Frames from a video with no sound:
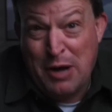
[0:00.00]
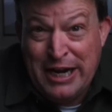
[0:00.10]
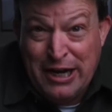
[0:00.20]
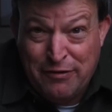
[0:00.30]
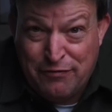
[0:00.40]

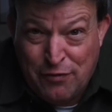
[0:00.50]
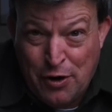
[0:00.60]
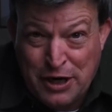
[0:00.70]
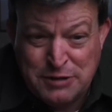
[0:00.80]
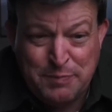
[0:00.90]
money in a
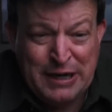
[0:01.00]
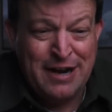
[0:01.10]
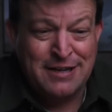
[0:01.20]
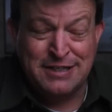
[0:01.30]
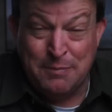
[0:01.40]
furnace
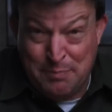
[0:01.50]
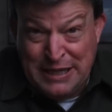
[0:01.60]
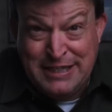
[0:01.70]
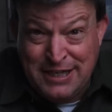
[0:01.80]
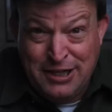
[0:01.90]
because the
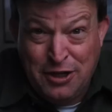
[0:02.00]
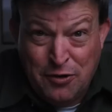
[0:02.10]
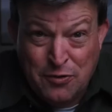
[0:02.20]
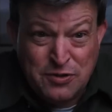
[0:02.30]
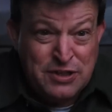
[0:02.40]

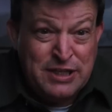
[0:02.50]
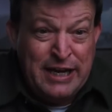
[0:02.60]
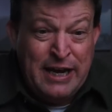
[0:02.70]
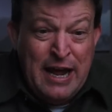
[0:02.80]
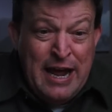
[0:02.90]
BTUs,
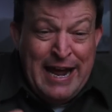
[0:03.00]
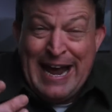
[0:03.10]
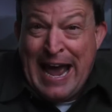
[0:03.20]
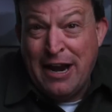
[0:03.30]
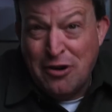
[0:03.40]
the
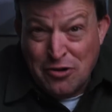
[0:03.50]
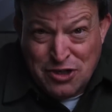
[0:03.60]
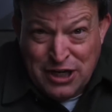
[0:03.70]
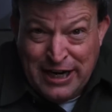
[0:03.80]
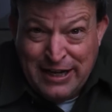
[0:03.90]

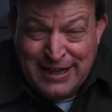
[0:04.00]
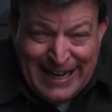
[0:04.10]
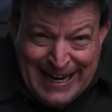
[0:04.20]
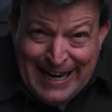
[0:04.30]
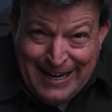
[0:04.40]
energy, the
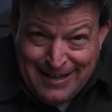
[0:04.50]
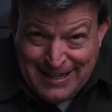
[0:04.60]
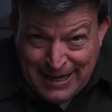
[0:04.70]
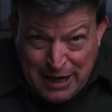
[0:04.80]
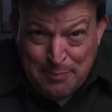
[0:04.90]
heat
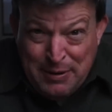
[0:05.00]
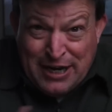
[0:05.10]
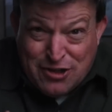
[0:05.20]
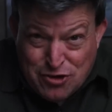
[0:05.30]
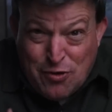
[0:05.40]
that can be
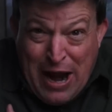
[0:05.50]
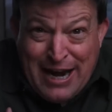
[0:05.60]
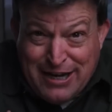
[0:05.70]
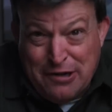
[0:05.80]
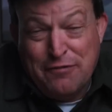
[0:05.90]

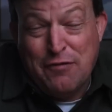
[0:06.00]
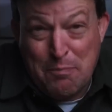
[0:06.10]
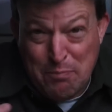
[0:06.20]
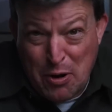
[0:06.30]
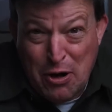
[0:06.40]
extracted
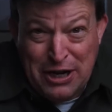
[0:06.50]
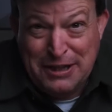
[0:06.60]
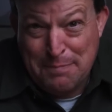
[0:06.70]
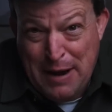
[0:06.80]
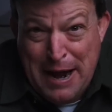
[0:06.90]
from burning
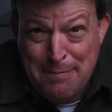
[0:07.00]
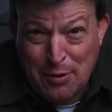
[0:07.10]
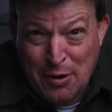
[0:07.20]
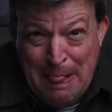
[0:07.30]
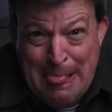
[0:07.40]
the
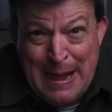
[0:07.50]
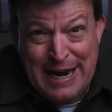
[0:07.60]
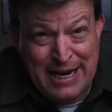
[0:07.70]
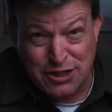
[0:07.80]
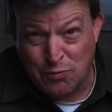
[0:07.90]
paper
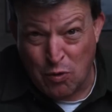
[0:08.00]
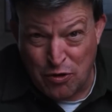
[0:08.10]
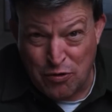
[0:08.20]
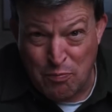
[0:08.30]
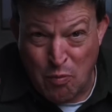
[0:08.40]
is
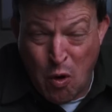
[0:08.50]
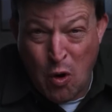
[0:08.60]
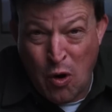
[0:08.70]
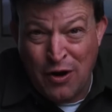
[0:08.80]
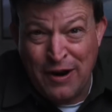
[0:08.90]
worth
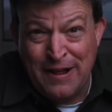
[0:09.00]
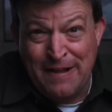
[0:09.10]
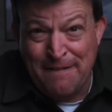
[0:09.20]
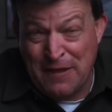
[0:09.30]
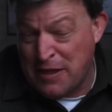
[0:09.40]
more
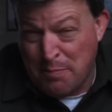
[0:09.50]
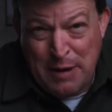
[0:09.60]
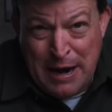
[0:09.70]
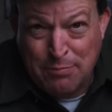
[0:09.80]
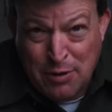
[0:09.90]
than the
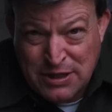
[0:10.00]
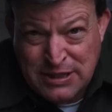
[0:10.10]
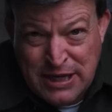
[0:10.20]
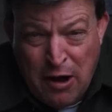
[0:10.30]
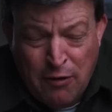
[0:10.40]
paper
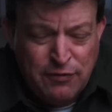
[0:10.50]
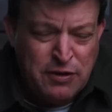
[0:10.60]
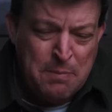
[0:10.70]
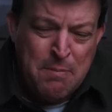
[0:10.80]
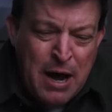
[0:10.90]
itself.
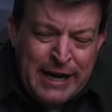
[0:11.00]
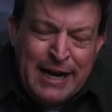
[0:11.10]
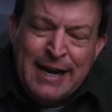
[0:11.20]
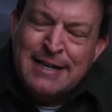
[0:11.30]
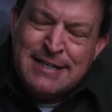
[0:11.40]
The money
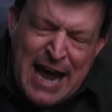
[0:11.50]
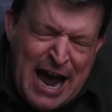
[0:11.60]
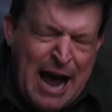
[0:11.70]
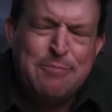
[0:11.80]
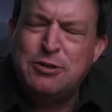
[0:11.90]
is
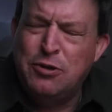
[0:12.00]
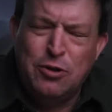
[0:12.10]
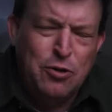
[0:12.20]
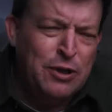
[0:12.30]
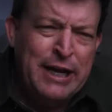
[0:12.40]

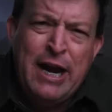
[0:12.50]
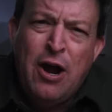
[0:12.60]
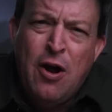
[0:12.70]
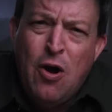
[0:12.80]
absolutely